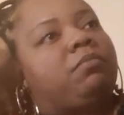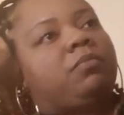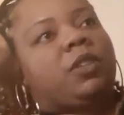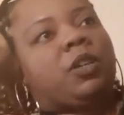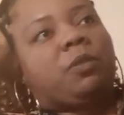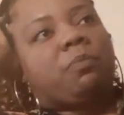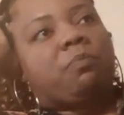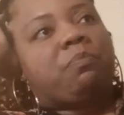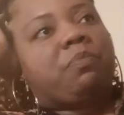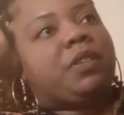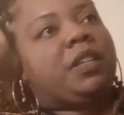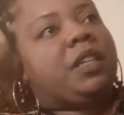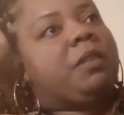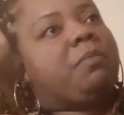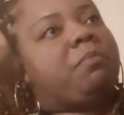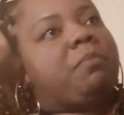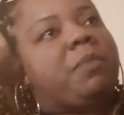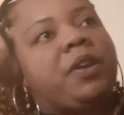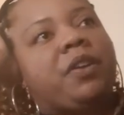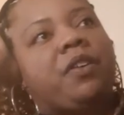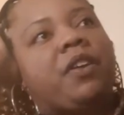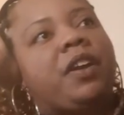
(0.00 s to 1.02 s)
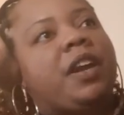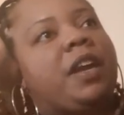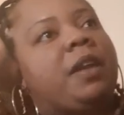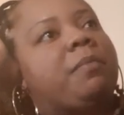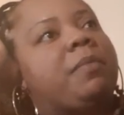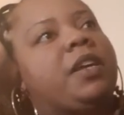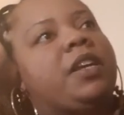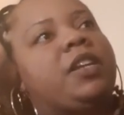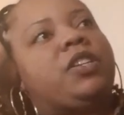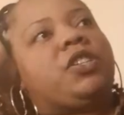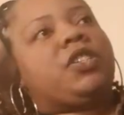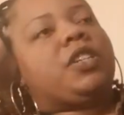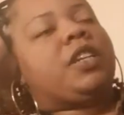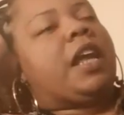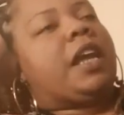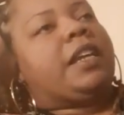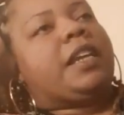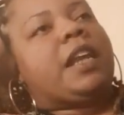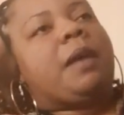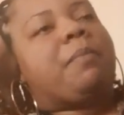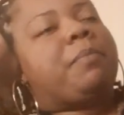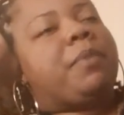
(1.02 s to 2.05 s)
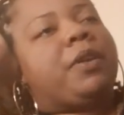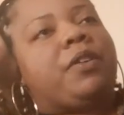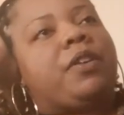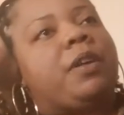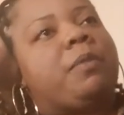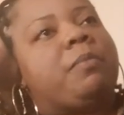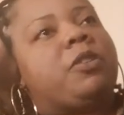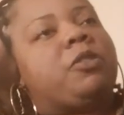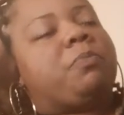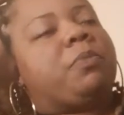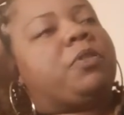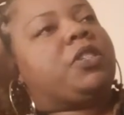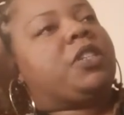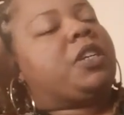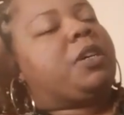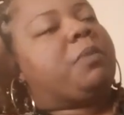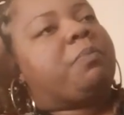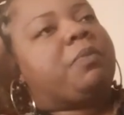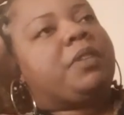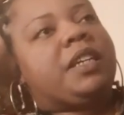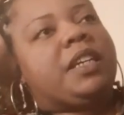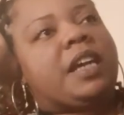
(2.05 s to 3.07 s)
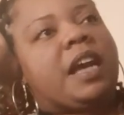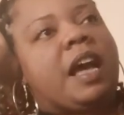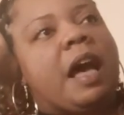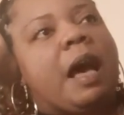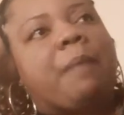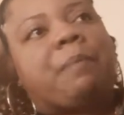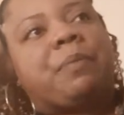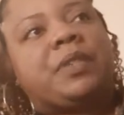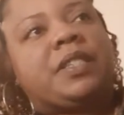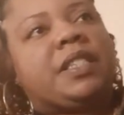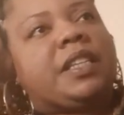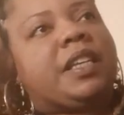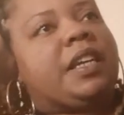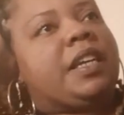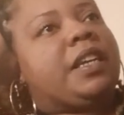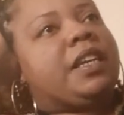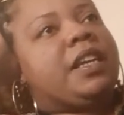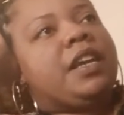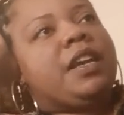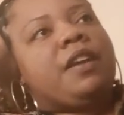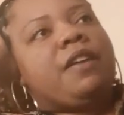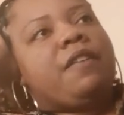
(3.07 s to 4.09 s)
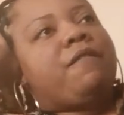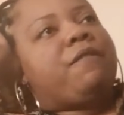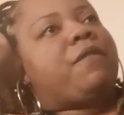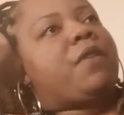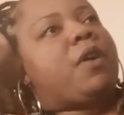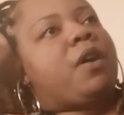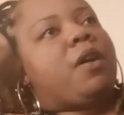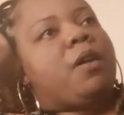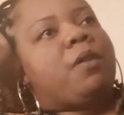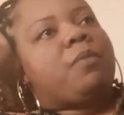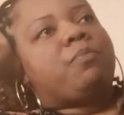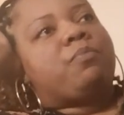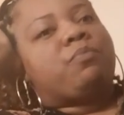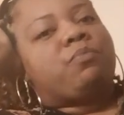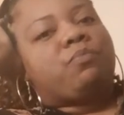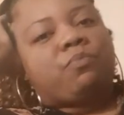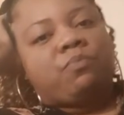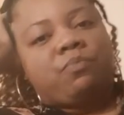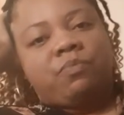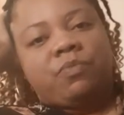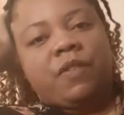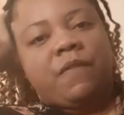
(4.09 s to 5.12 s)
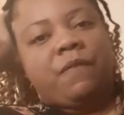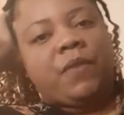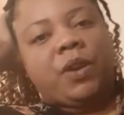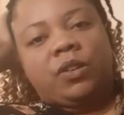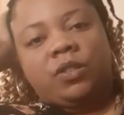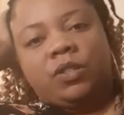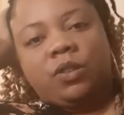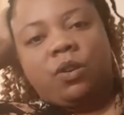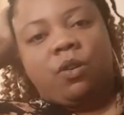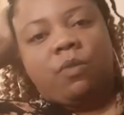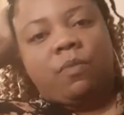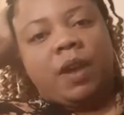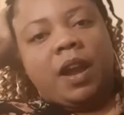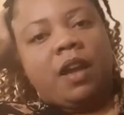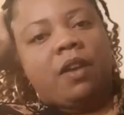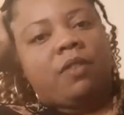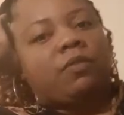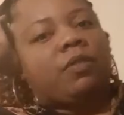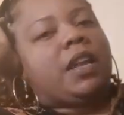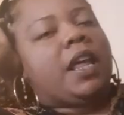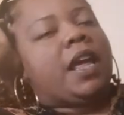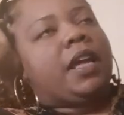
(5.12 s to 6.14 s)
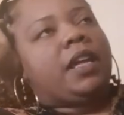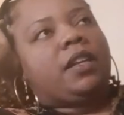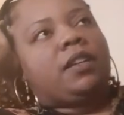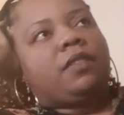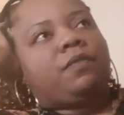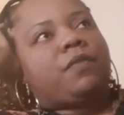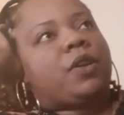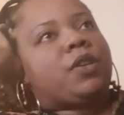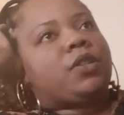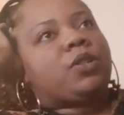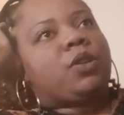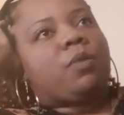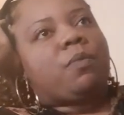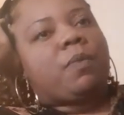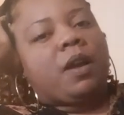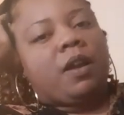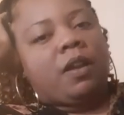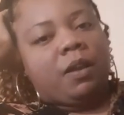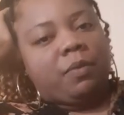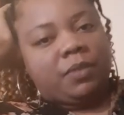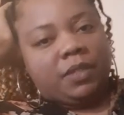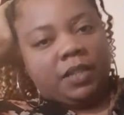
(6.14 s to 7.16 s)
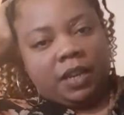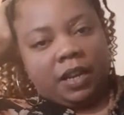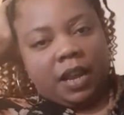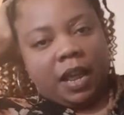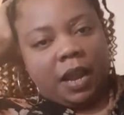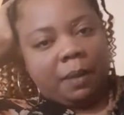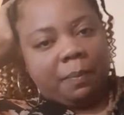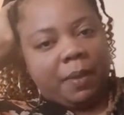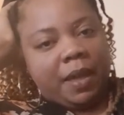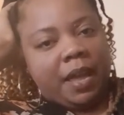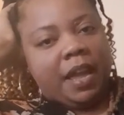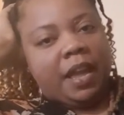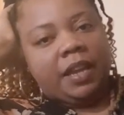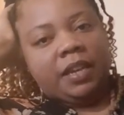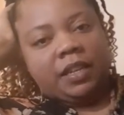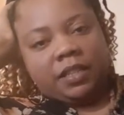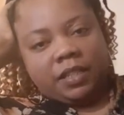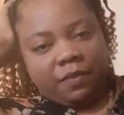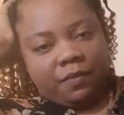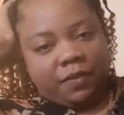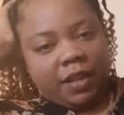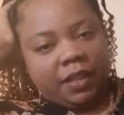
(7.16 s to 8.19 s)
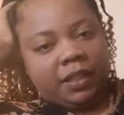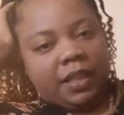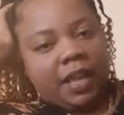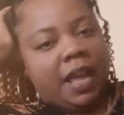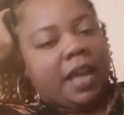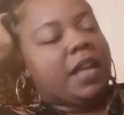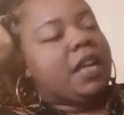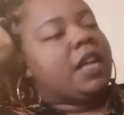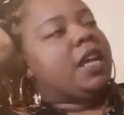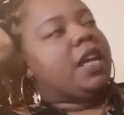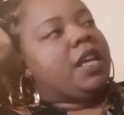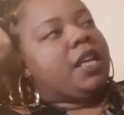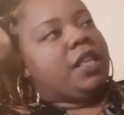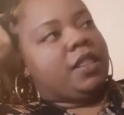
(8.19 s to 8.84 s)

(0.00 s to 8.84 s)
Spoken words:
Complete mirror image. Like, not mirror image, but the complete opposite from the first go round. Like, first go round, I was in a lot of pain and stuff like that.